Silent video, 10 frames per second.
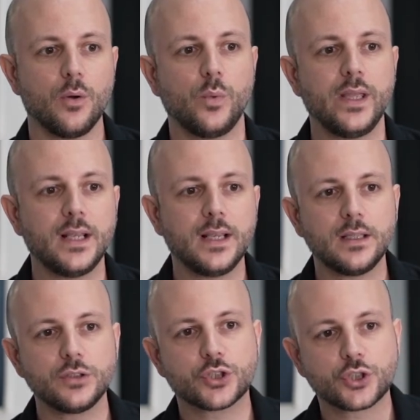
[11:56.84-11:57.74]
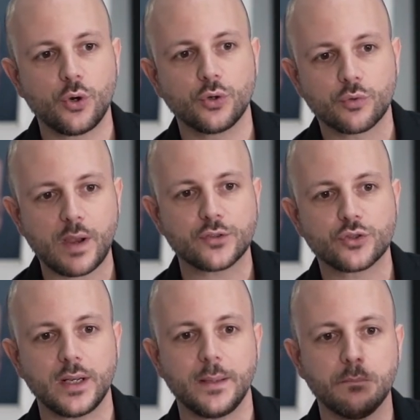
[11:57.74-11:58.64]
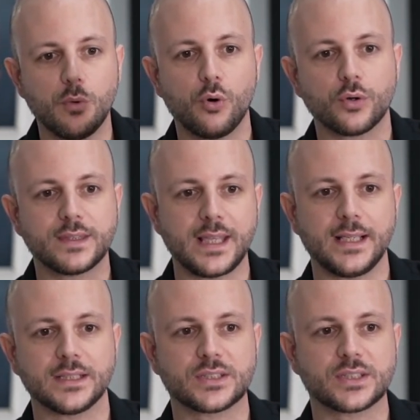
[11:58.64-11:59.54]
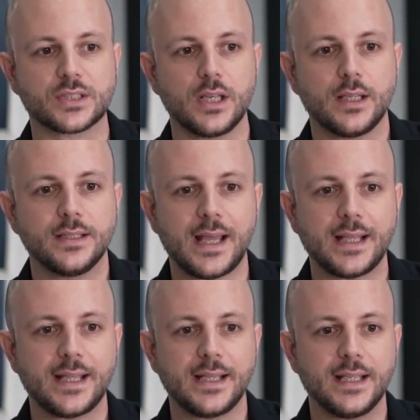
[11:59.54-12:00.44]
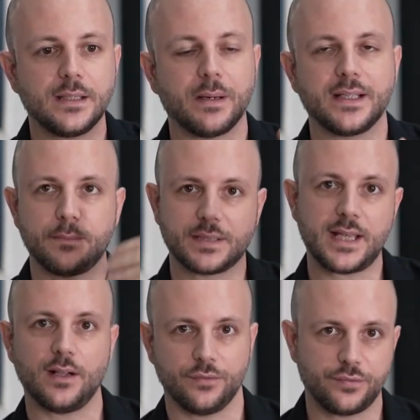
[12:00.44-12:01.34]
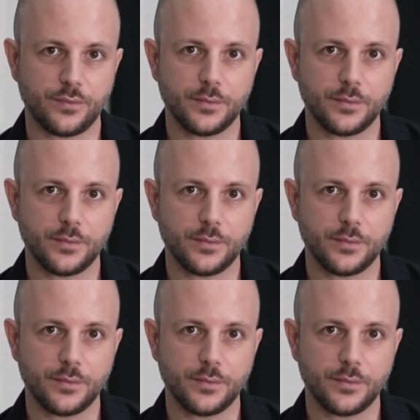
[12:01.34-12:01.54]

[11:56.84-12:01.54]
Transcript: will show gradually more things that they did by themselves